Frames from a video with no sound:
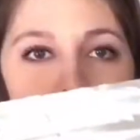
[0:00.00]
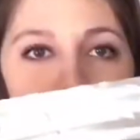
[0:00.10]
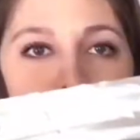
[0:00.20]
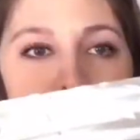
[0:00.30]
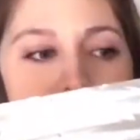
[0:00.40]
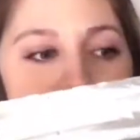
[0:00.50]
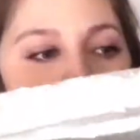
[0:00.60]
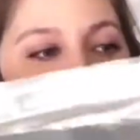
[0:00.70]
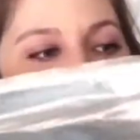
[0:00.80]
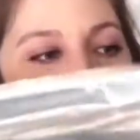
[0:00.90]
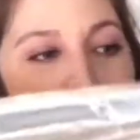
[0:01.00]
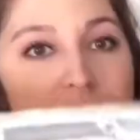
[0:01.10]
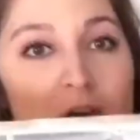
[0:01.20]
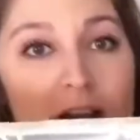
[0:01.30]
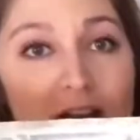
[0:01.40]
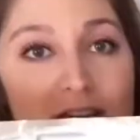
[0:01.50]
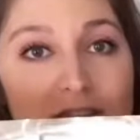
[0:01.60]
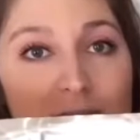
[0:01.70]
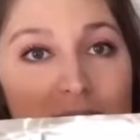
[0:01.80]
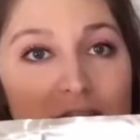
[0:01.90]
on it, so that way after I cut
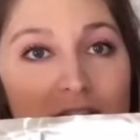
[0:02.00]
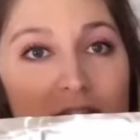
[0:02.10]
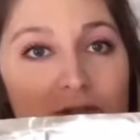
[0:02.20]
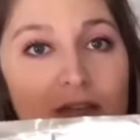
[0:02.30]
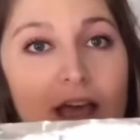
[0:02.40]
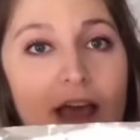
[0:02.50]
the potatoes,